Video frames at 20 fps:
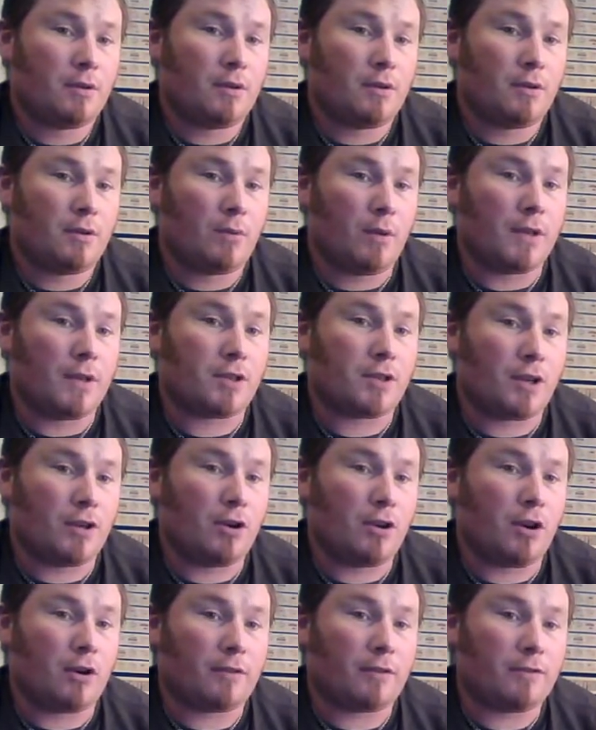ones are
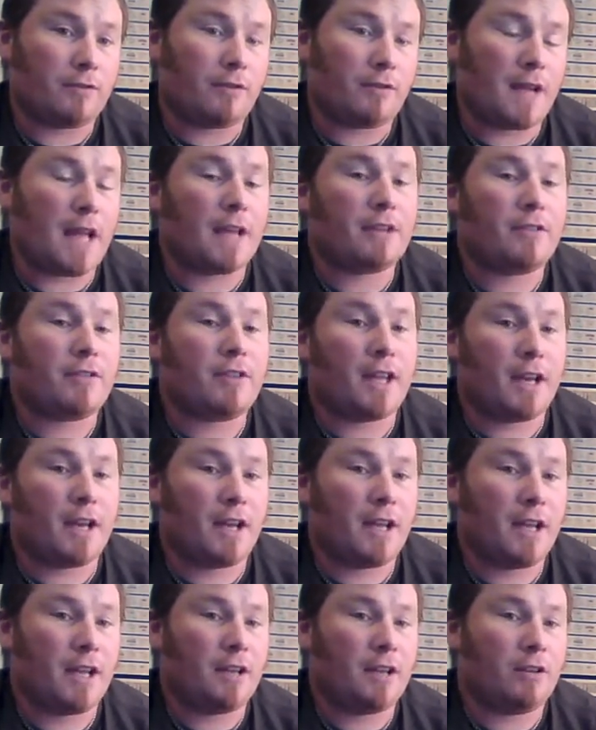not flat that
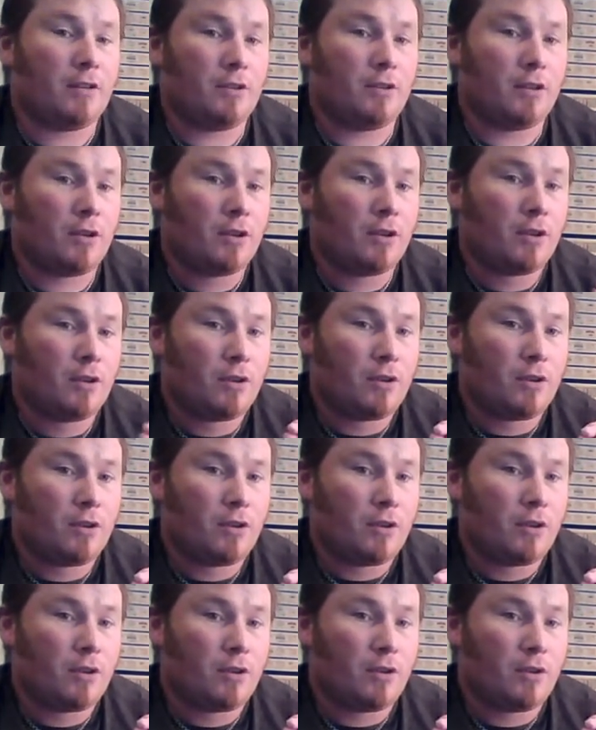are in
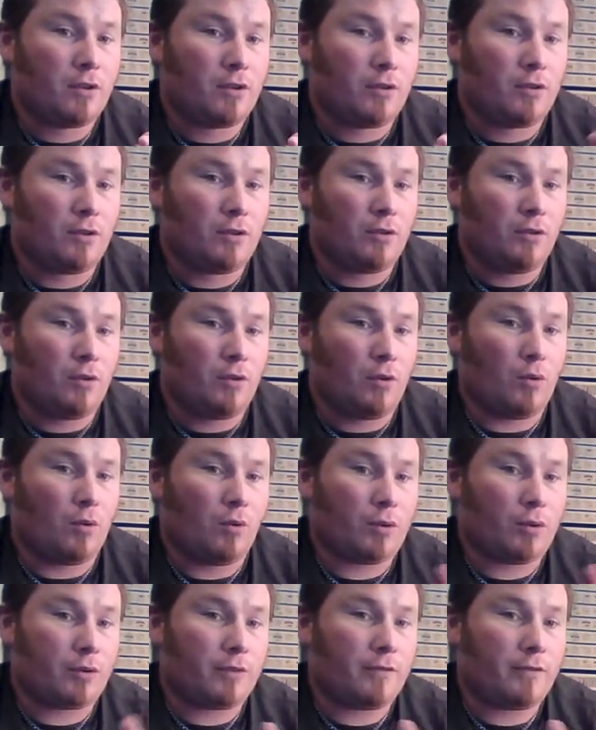your
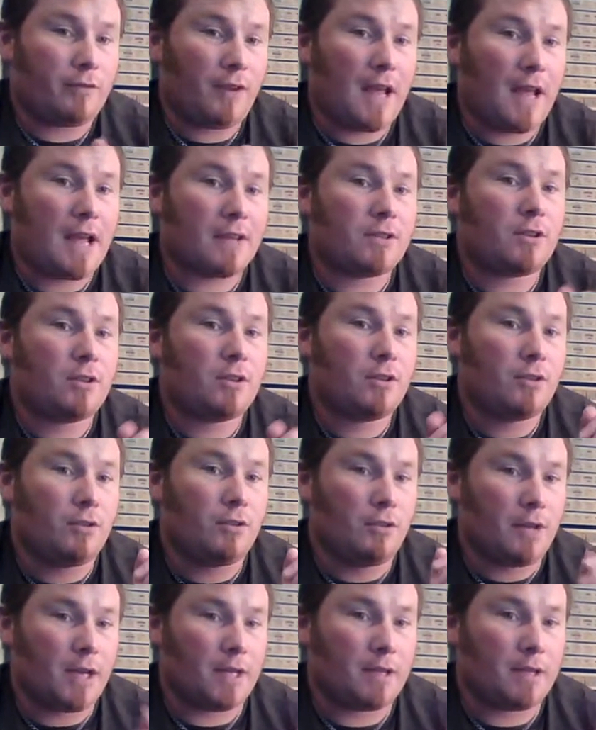order of flats,
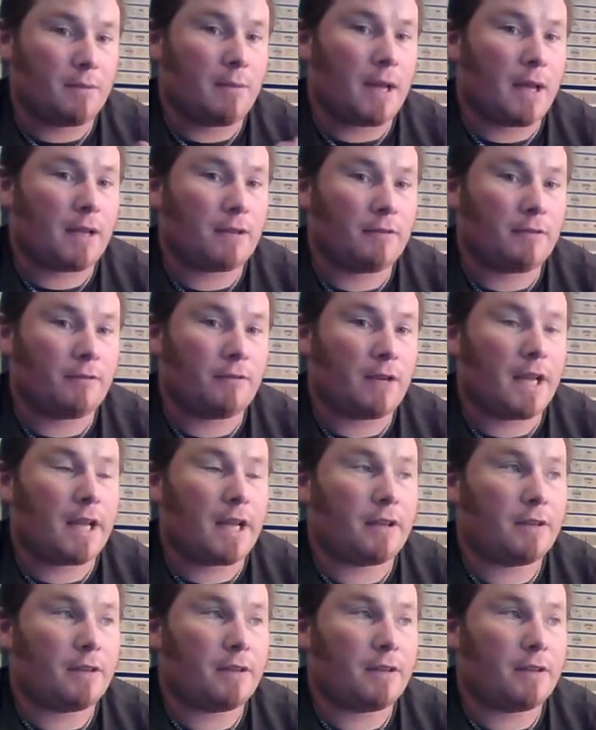you need to make them flat.